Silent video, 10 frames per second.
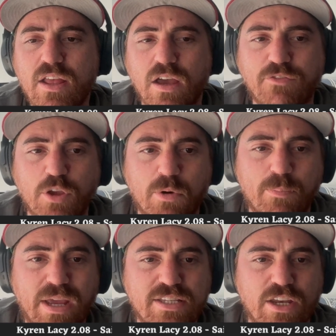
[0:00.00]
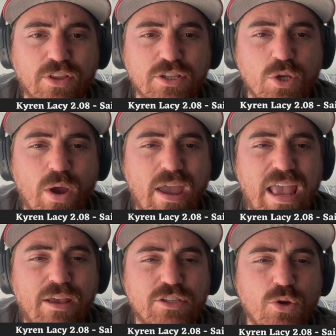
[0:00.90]
A few more picks here. The
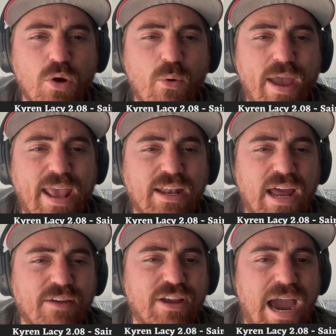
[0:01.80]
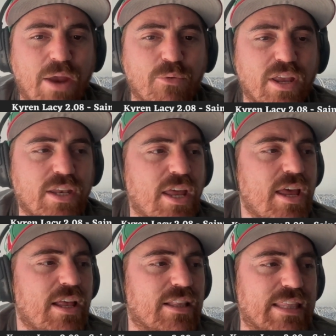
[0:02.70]
208, I have Kyren
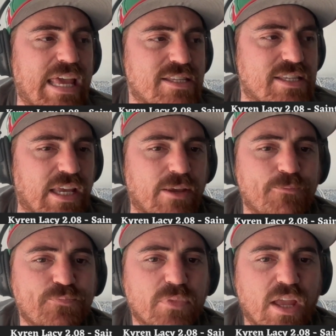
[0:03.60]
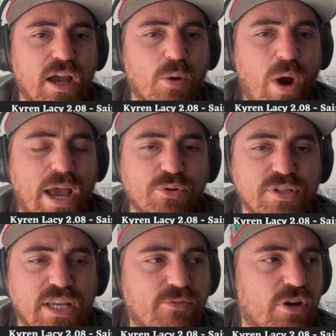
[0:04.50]
Lacy, wide
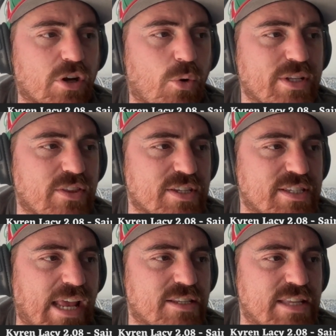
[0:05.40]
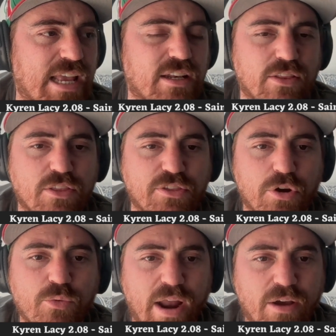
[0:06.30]
receiver, going to the Saints, taken in the
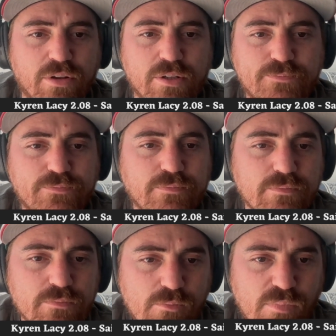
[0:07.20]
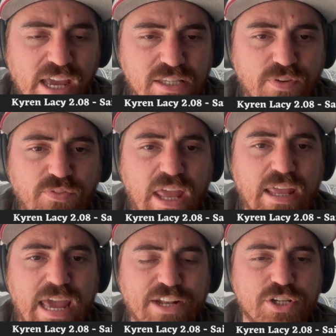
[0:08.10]
3rd round, has
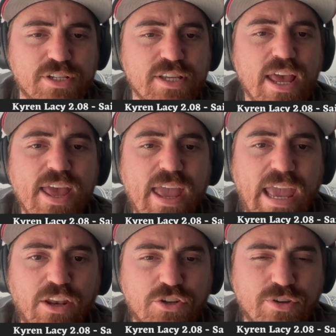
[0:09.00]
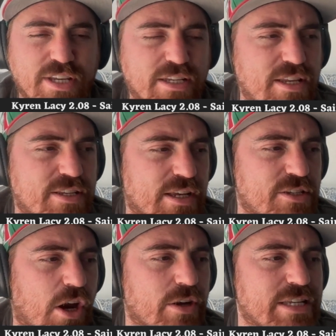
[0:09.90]
58 catches, 866
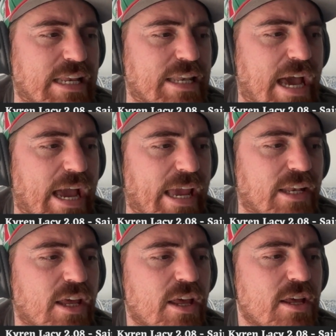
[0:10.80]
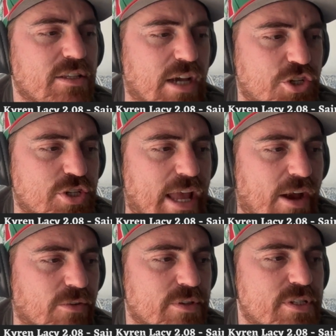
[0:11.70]
yards, and 9
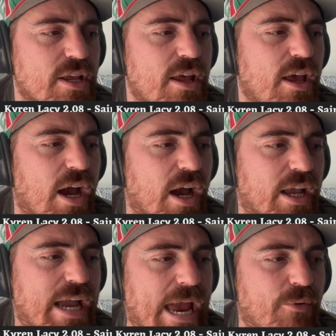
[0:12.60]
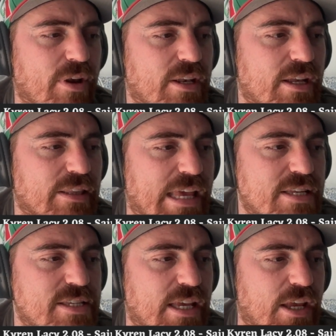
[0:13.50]
touchdowns. Kyren
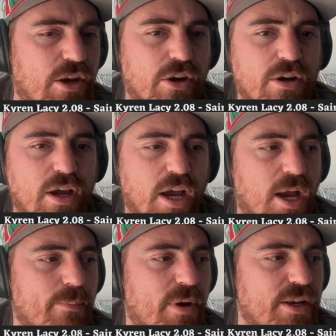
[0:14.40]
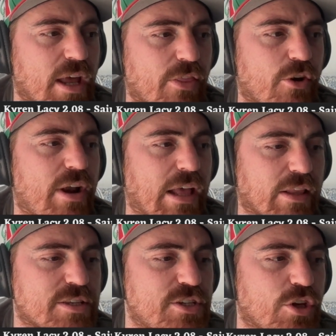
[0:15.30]
Lacy here, another
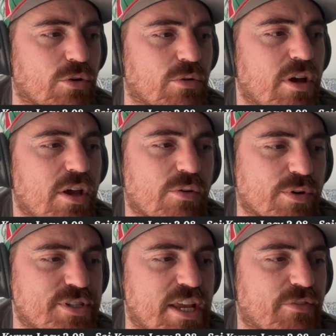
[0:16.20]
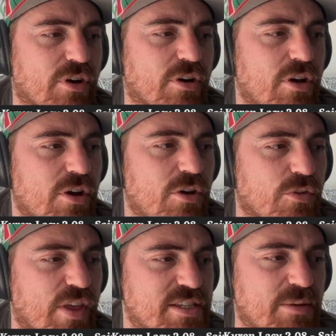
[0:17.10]
LSU receiver who
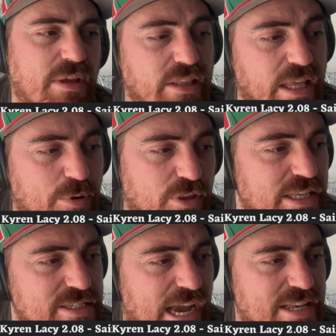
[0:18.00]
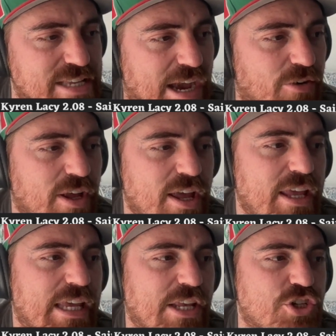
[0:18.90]
they seemingly put these guys out
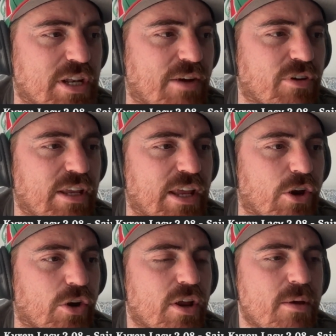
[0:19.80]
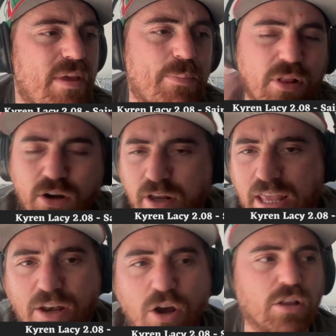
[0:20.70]
each and every year. People are,
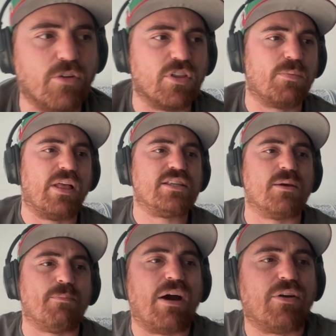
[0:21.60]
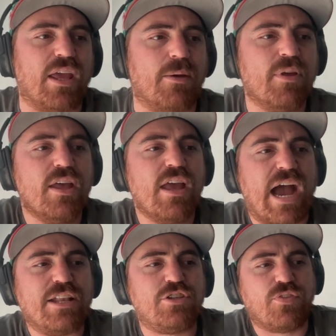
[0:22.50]
again, all over the place about him.
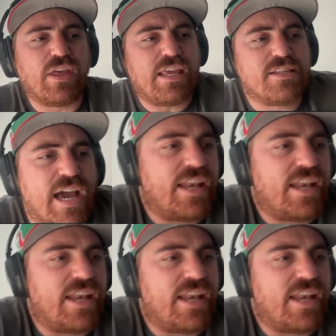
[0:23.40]
I do think he's